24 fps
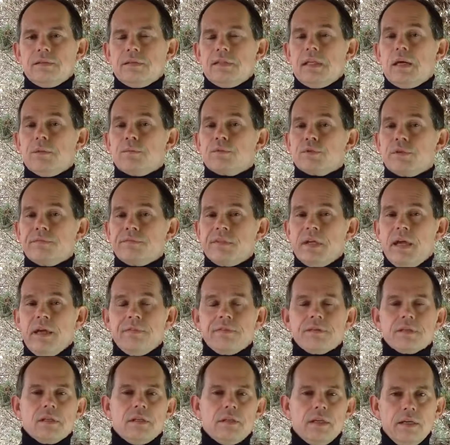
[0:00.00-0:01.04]
number of
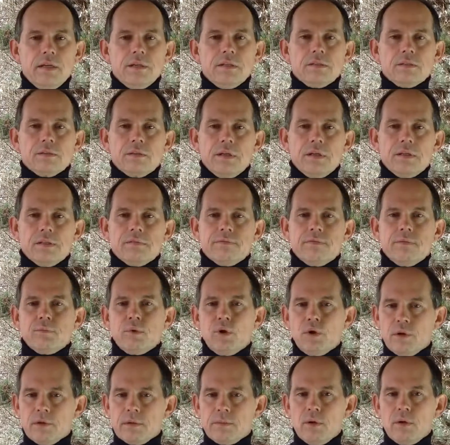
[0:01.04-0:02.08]
deaths and injuries from
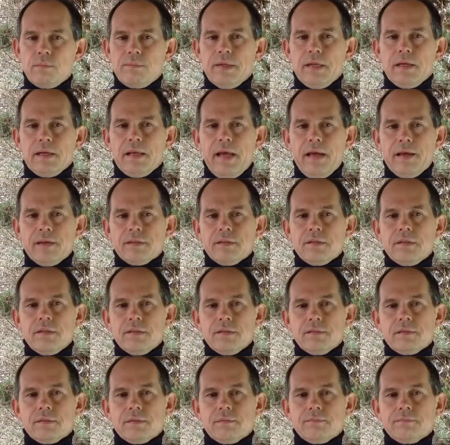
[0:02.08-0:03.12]
automobile
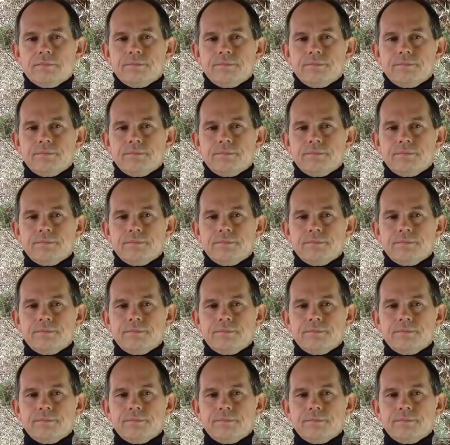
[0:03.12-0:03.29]
accidents.